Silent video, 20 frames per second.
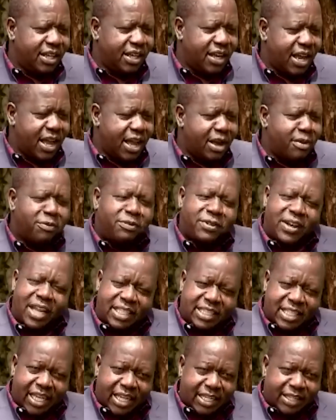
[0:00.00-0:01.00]
I am
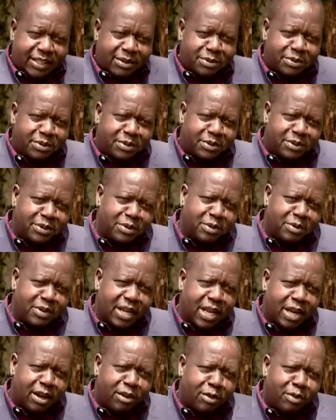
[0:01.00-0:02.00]
flattered, when a
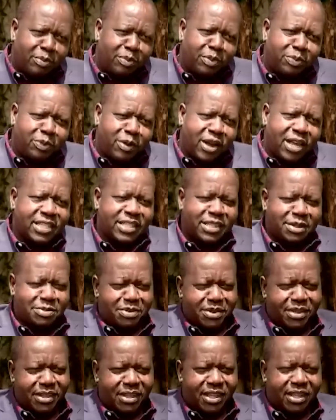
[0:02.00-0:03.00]
lot of people ask
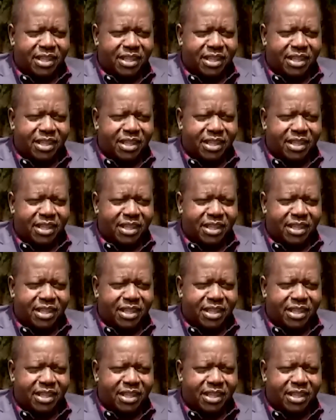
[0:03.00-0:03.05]
me